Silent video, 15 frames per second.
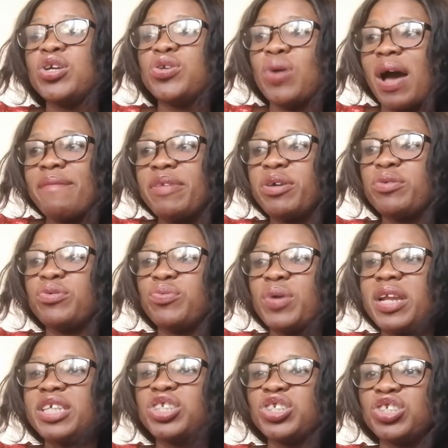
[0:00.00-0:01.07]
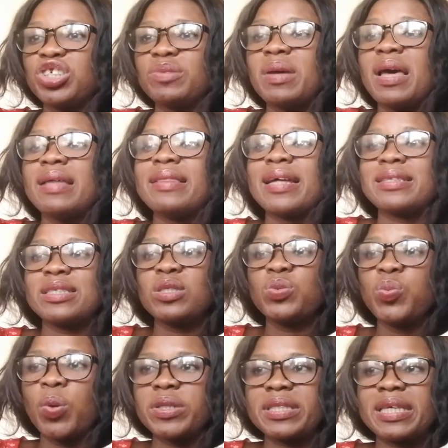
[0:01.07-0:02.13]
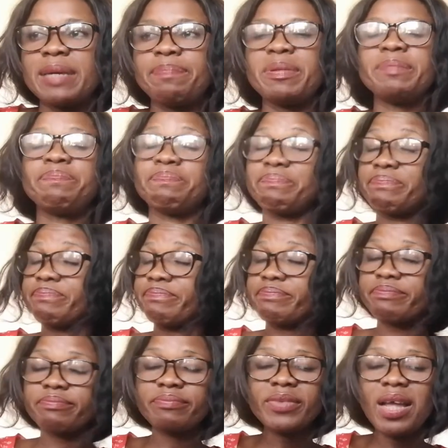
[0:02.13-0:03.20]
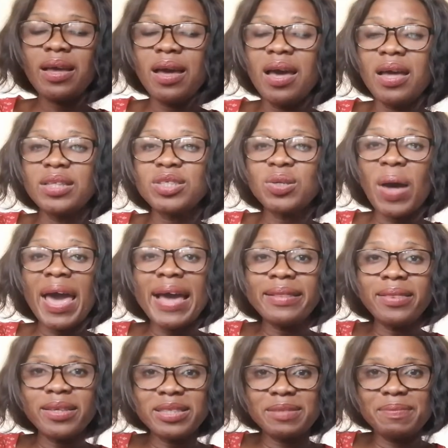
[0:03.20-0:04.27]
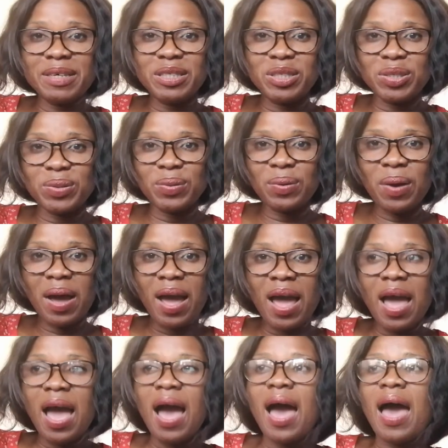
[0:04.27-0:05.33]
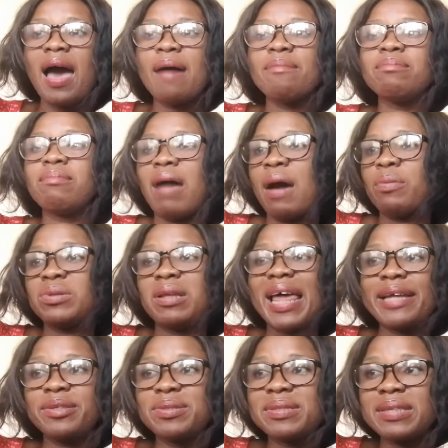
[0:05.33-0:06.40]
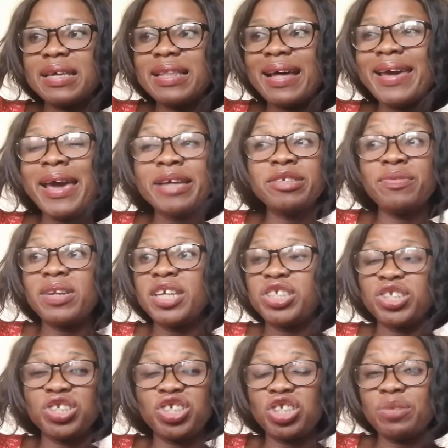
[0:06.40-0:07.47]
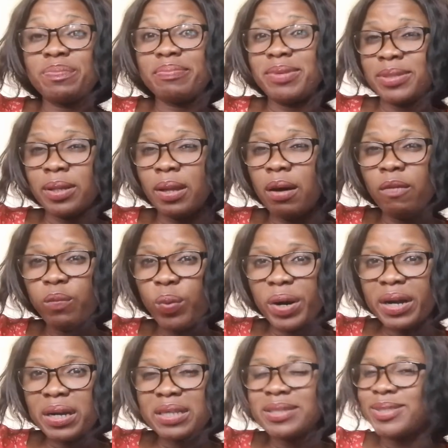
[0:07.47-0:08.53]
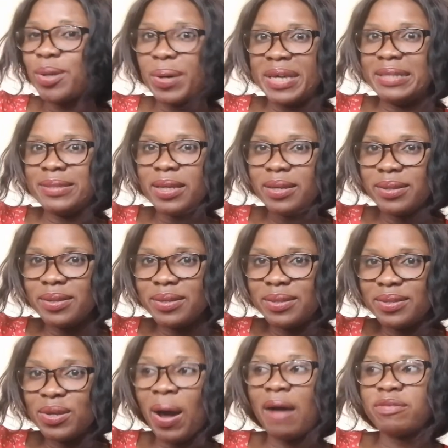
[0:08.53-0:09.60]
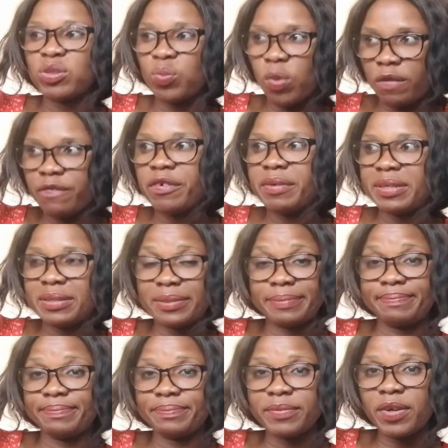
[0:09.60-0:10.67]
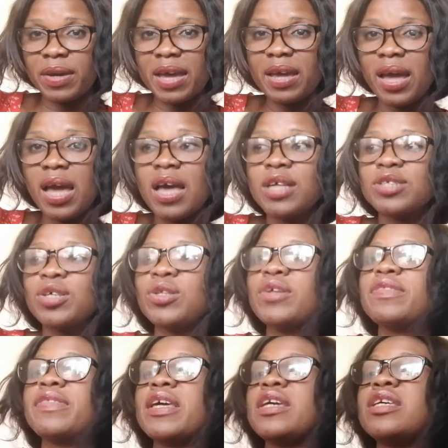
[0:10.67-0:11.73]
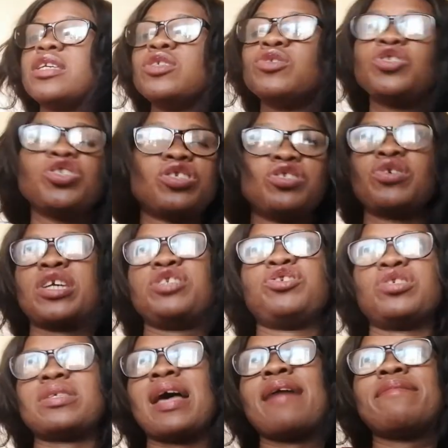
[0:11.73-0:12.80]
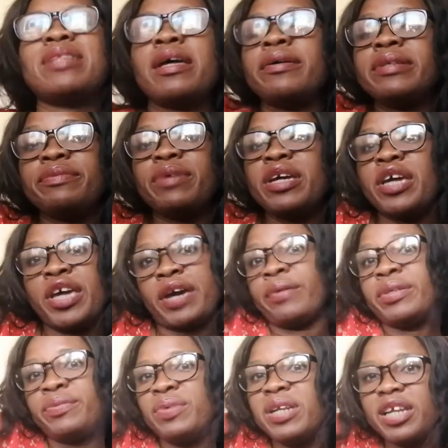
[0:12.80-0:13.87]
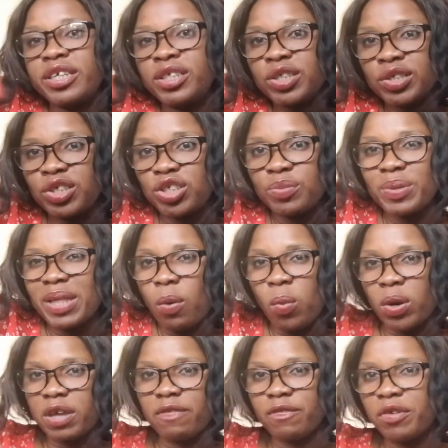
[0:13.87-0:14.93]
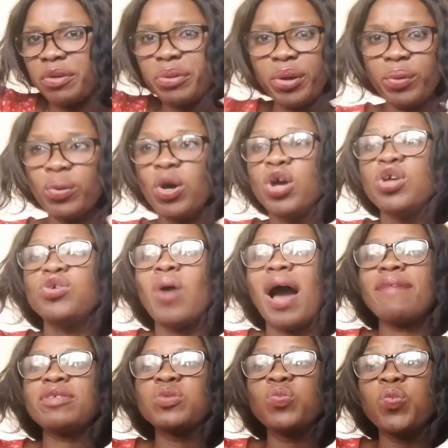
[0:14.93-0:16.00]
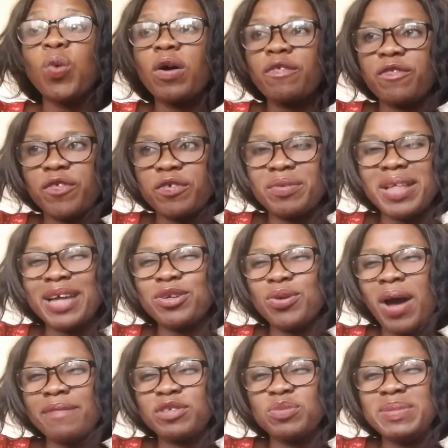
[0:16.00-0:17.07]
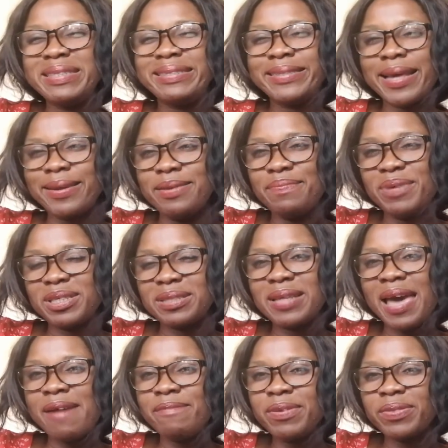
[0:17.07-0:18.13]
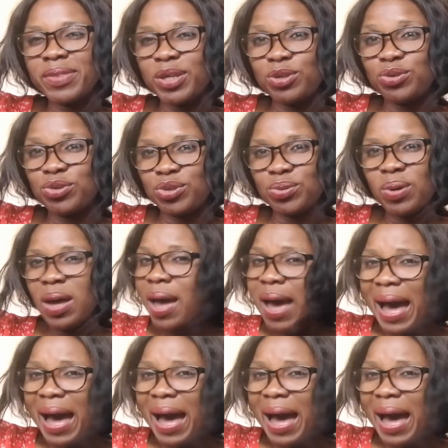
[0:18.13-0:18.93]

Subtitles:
You have a good relationship that is worth keeping. To end this video, I would like to say that a healthy relationship is a lot of work. It's not easy. You have to work for it. Okay, so don't think you can just have a healthy relationship without working for it. No, you have to work for it, and you have to be deliberate in everything you do.